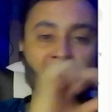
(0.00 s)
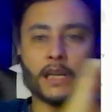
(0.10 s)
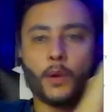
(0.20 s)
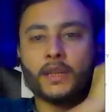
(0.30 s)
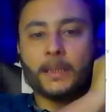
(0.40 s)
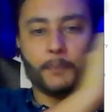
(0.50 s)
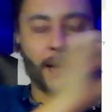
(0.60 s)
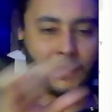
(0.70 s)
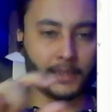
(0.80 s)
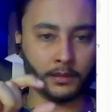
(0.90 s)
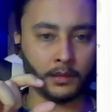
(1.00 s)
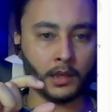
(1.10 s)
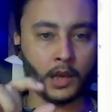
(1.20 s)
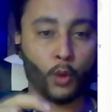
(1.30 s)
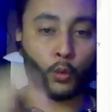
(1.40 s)
discover the Python,
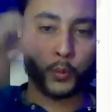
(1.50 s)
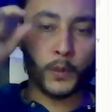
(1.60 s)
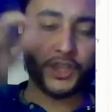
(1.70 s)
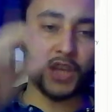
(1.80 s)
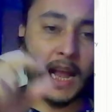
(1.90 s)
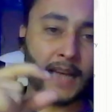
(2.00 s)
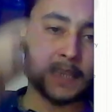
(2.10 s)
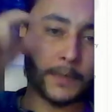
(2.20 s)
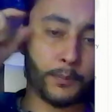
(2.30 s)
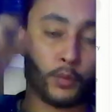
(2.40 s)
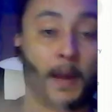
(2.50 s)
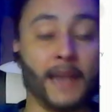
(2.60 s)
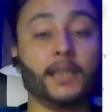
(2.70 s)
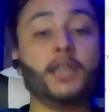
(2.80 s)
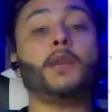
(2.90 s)
which are the
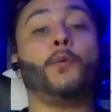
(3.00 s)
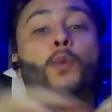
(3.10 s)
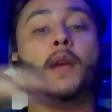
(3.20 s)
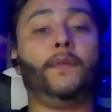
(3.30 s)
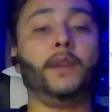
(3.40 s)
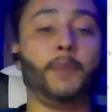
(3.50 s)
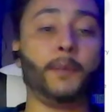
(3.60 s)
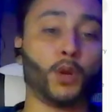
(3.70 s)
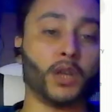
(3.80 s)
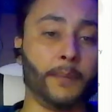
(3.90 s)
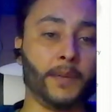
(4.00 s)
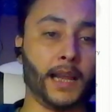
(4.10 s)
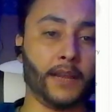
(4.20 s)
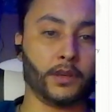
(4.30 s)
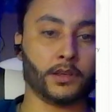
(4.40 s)
Python is the very big programming
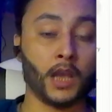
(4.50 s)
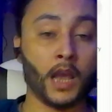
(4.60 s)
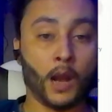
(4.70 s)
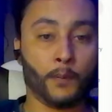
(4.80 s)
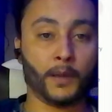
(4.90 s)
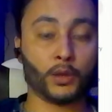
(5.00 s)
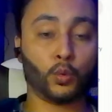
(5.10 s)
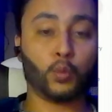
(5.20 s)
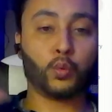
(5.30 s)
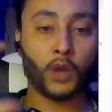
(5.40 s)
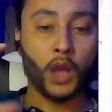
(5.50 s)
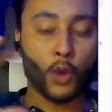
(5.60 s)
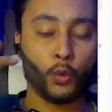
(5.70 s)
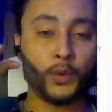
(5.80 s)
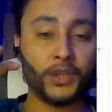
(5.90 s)
language, but
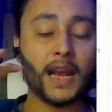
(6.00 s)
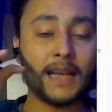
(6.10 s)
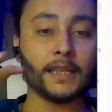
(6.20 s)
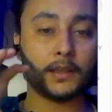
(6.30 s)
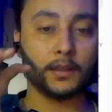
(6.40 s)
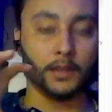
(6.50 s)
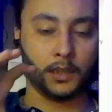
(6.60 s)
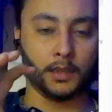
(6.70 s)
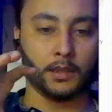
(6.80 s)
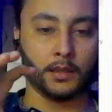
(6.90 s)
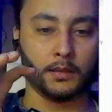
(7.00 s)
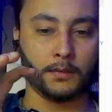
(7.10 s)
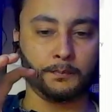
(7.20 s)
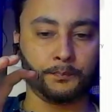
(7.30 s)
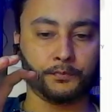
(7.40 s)
which are
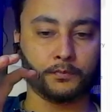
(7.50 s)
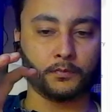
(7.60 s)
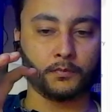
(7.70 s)
the